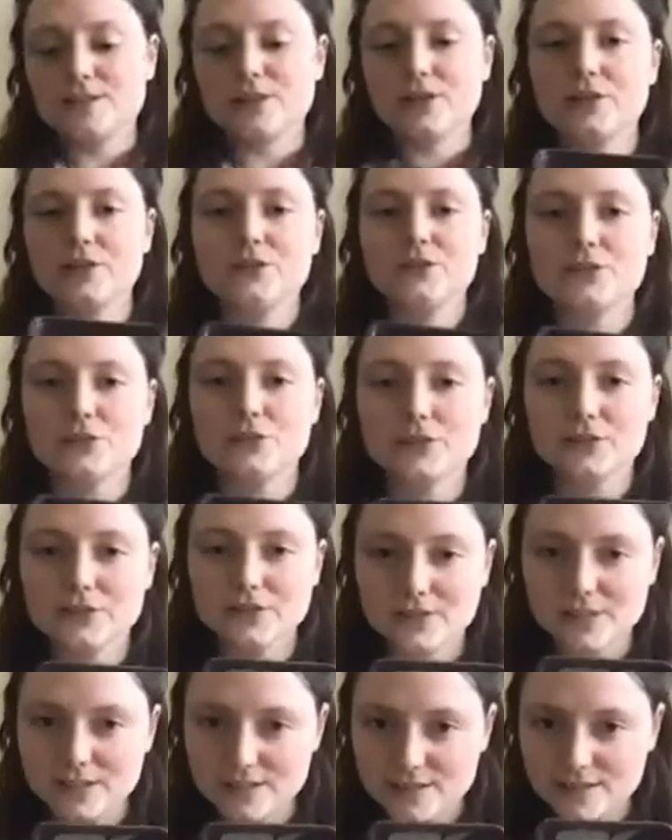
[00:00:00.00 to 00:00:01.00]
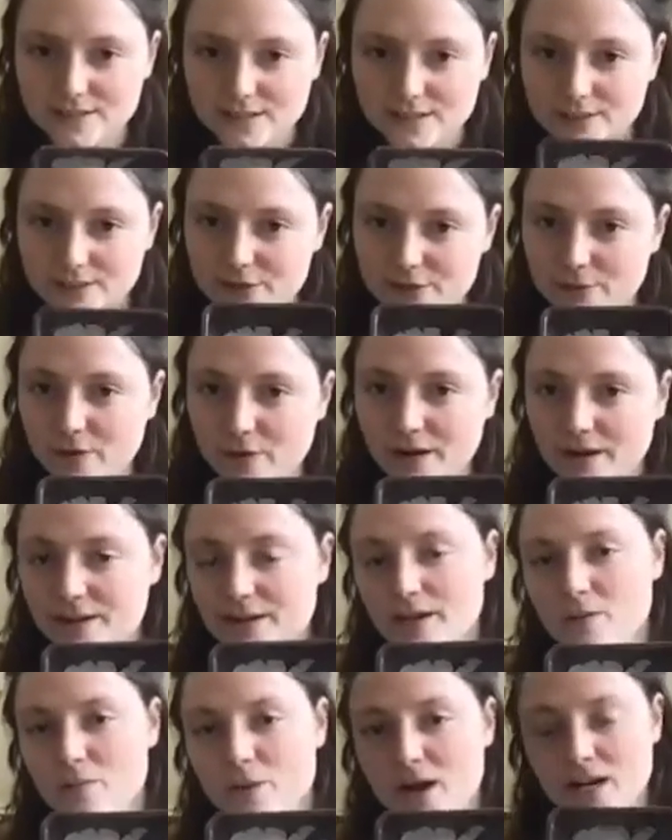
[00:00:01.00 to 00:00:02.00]
consider the inside. So right
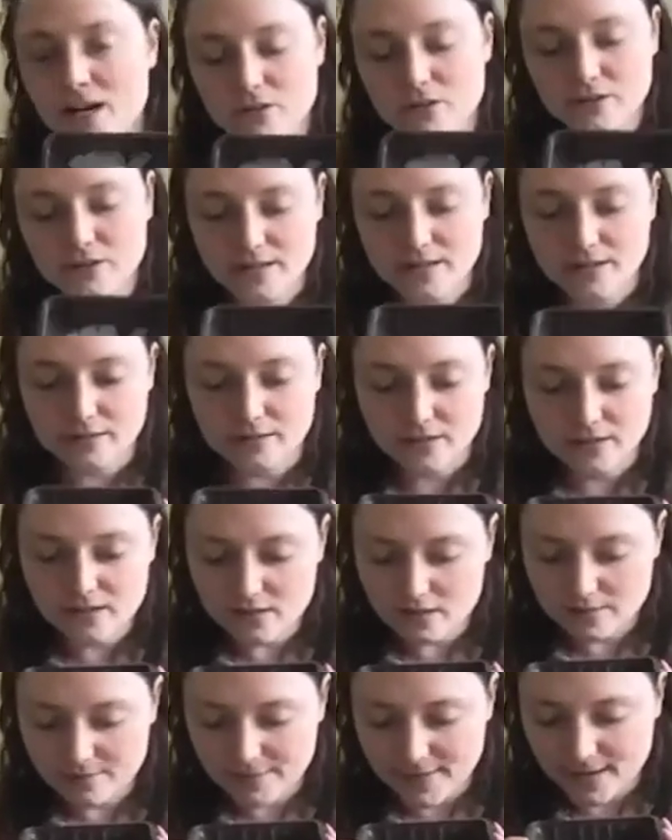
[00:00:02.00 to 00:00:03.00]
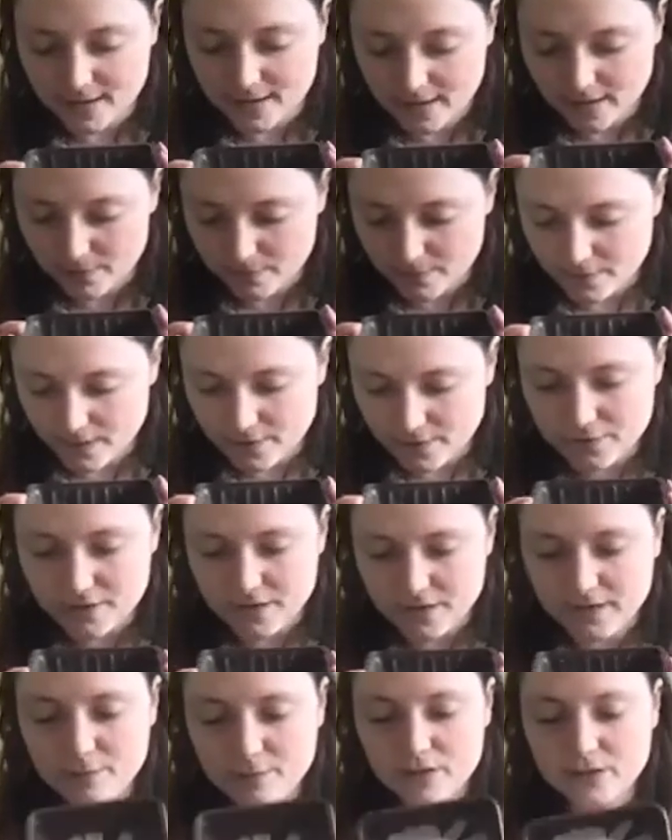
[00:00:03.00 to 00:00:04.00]
now mine looks like this, and I'm. Um, I
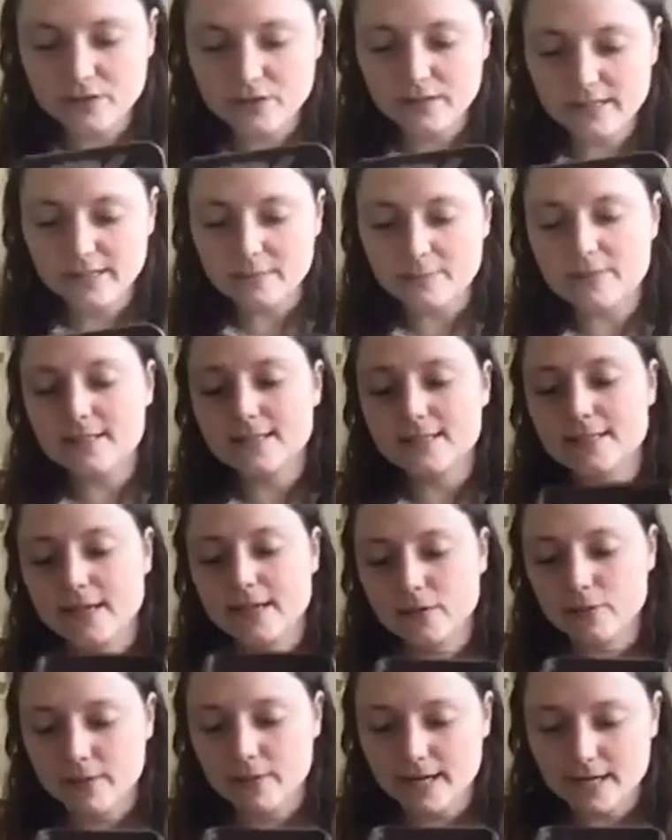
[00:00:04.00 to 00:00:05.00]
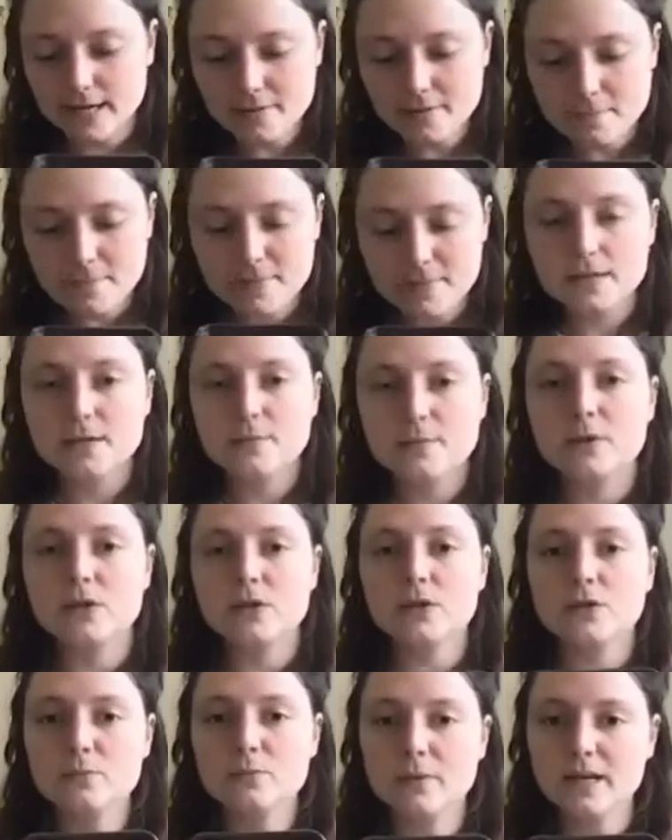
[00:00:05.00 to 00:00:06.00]
think I'm gonna keep it that way, but
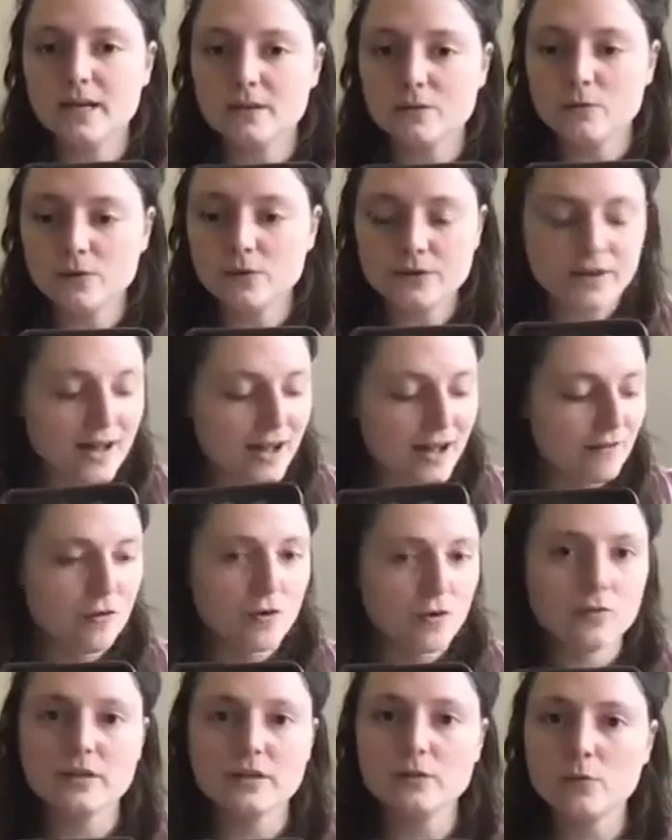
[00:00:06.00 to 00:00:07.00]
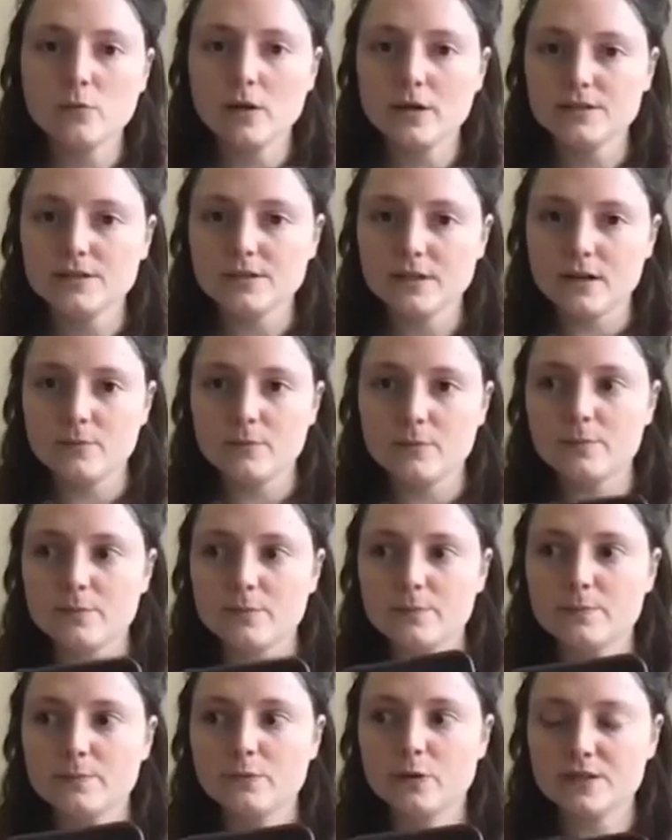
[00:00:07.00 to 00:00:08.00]
you might wanna have only one type,
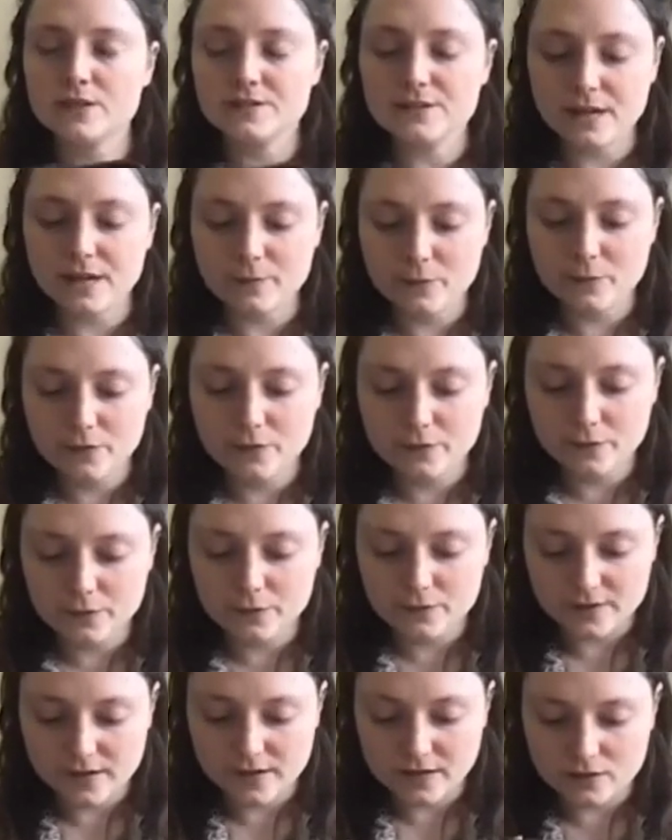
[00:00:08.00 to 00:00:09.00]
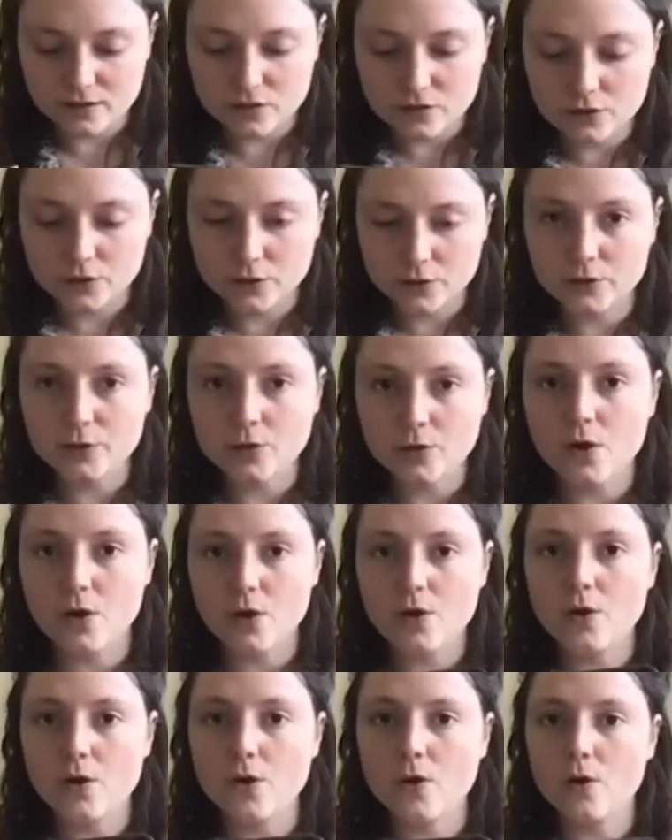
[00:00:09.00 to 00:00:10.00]
one type of texture
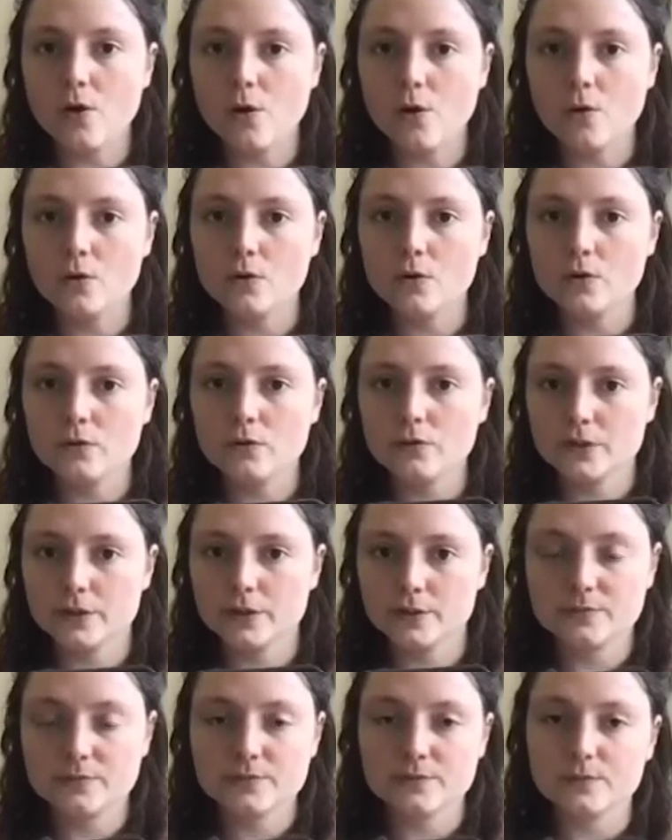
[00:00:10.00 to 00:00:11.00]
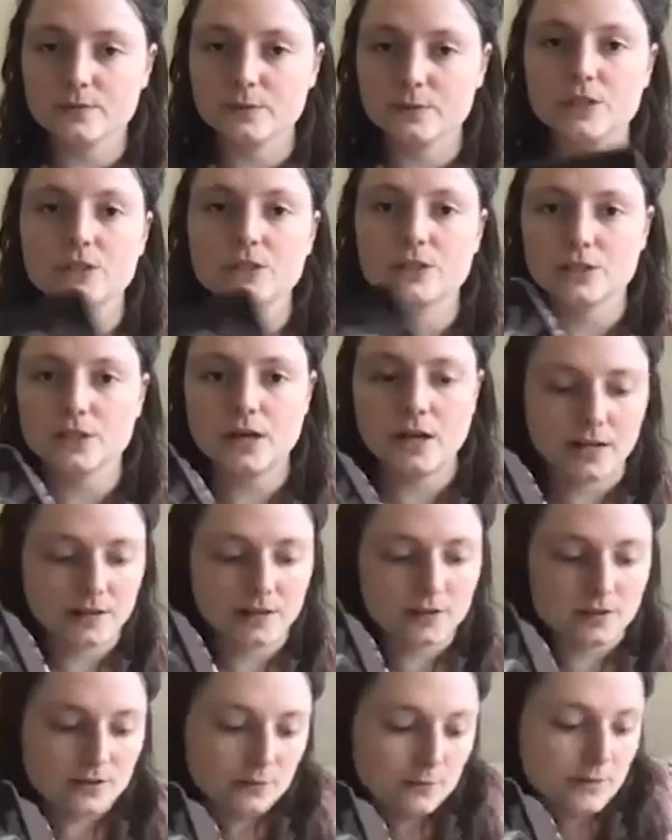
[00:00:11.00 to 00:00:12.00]
all over, which I
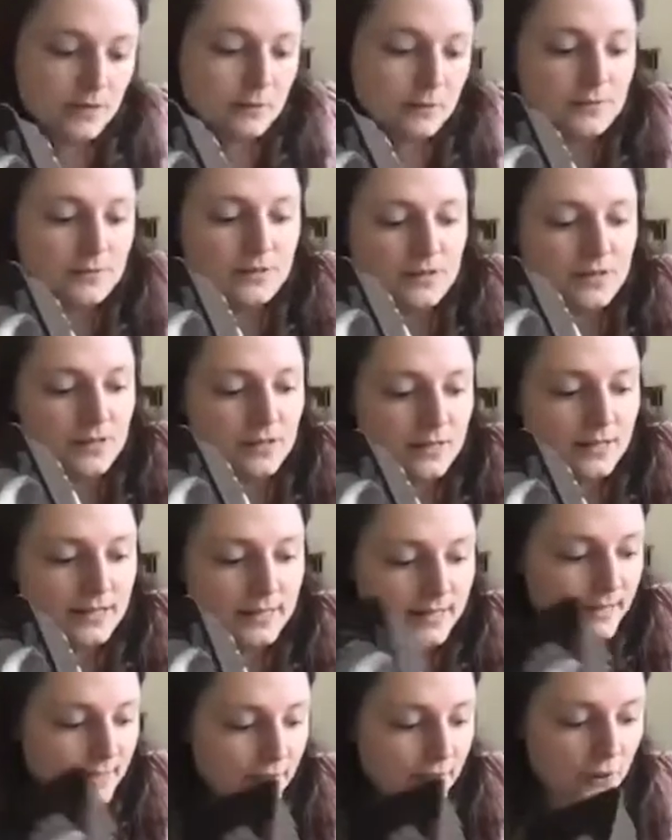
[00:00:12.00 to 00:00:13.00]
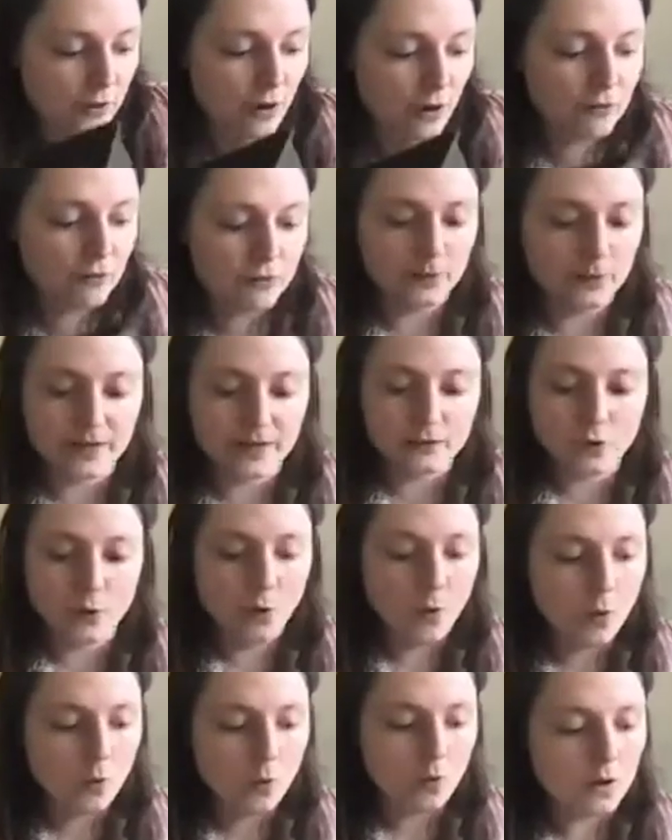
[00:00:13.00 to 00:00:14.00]
sometimes did like covering the
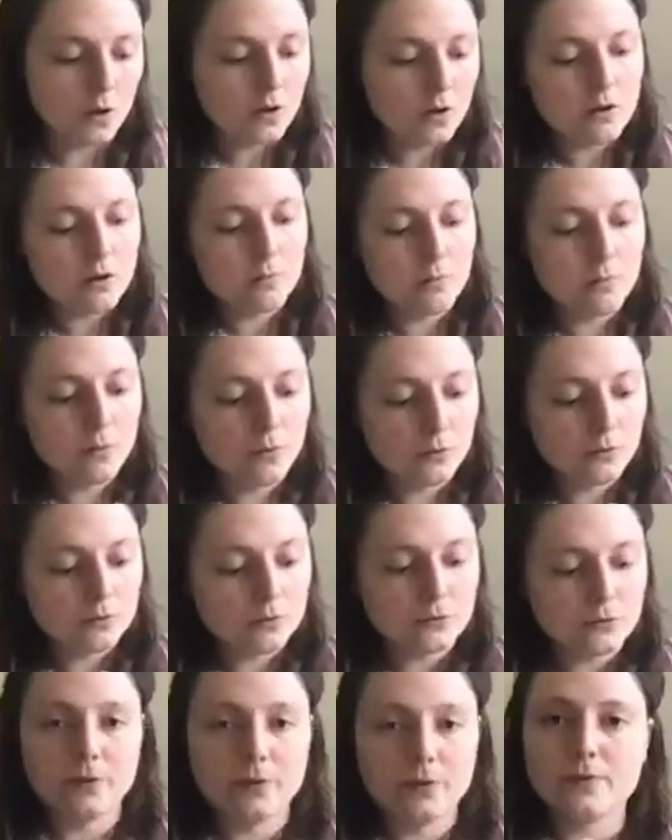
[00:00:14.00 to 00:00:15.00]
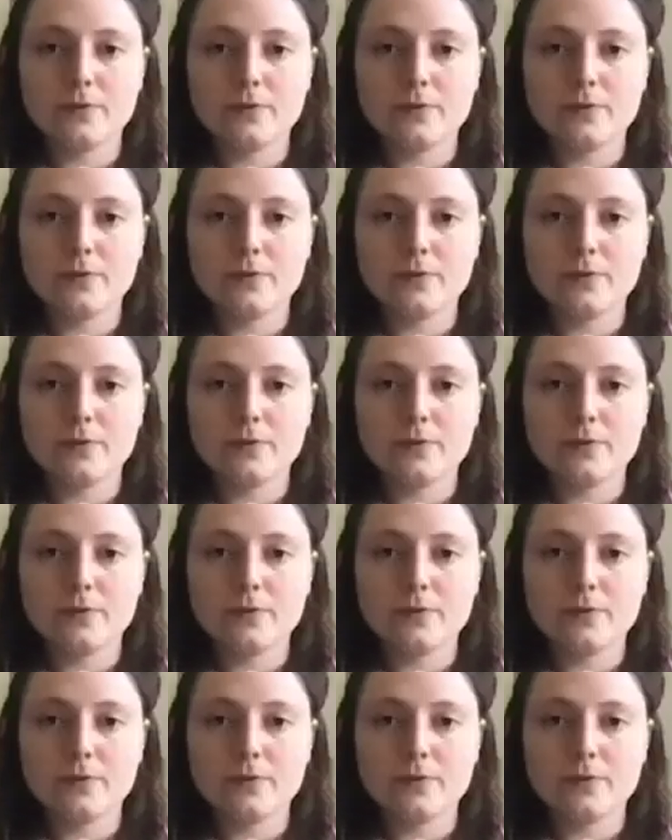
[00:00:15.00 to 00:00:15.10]
whole mold with